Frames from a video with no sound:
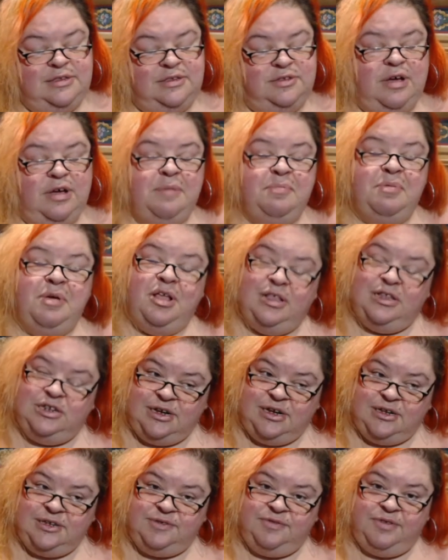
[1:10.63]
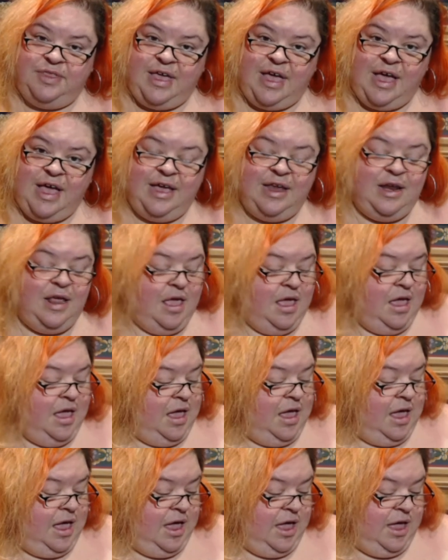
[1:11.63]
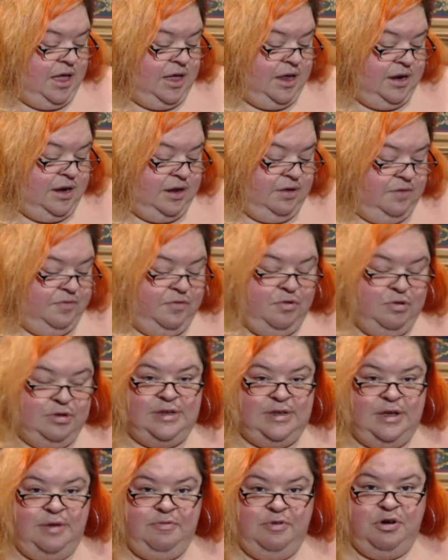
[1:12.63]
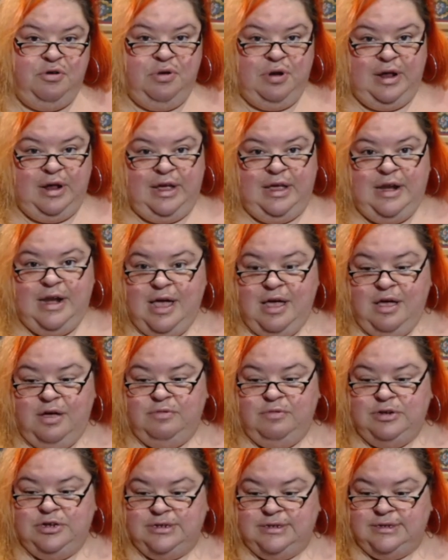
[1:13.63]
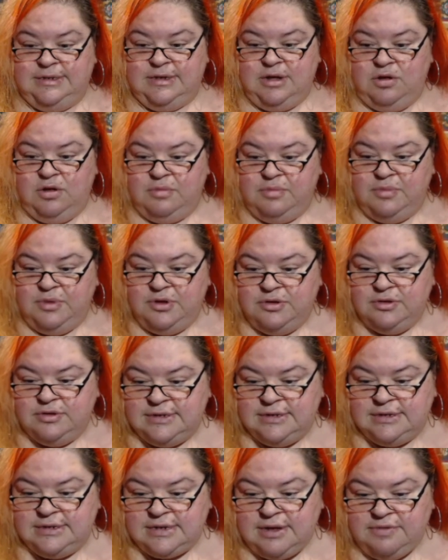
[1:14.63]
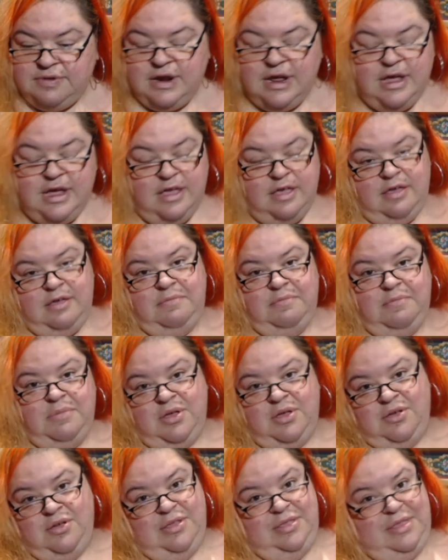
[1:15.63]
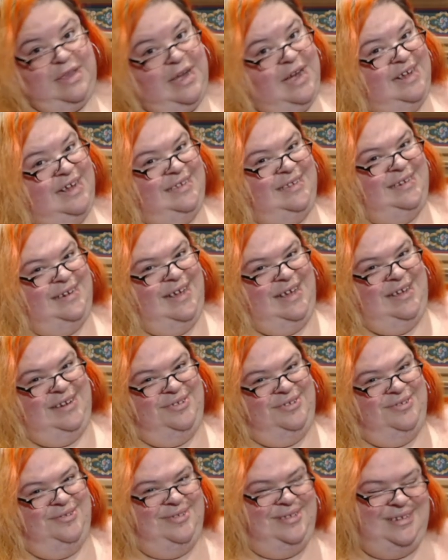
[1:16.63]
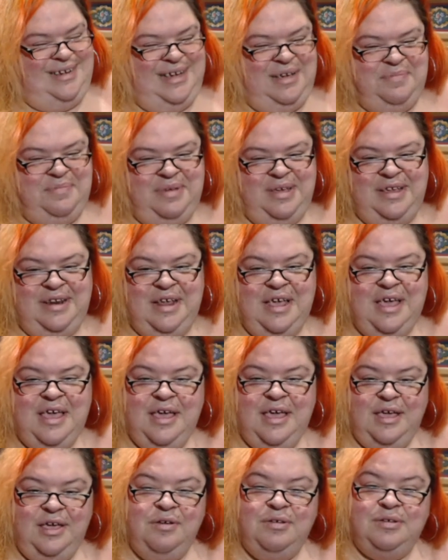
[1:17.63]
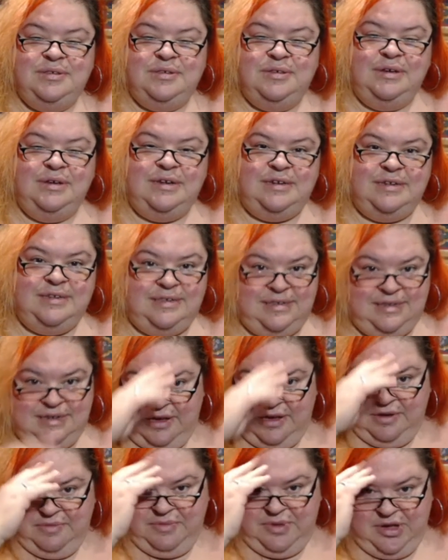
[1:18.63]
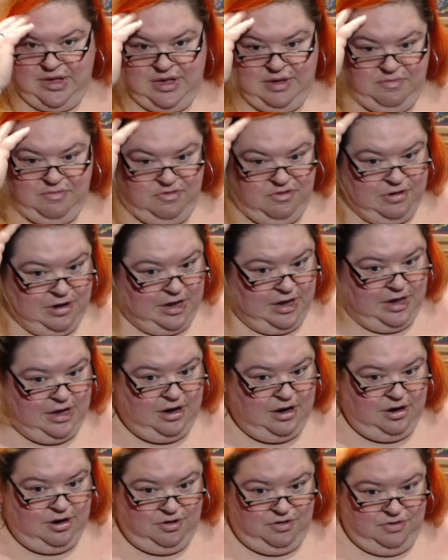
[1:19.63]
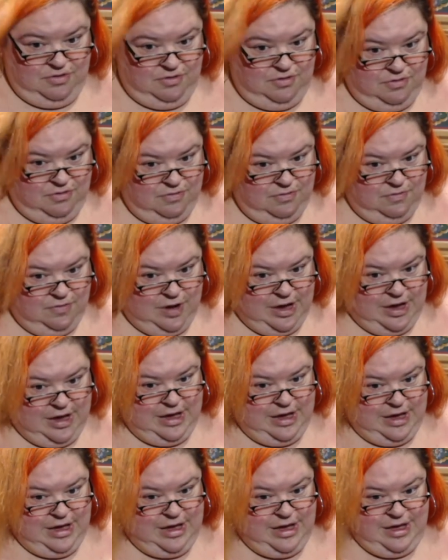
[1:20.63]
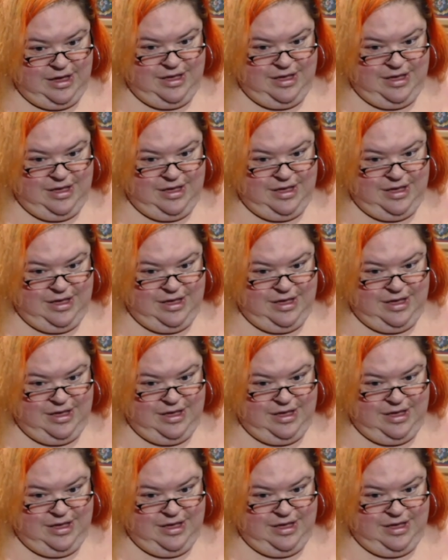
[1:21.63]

So I apologize for that. And of course I'm recording it now, which is almost 7 a.m. on the next day, Tuesday, but you also get to see my morning hair. Hooray!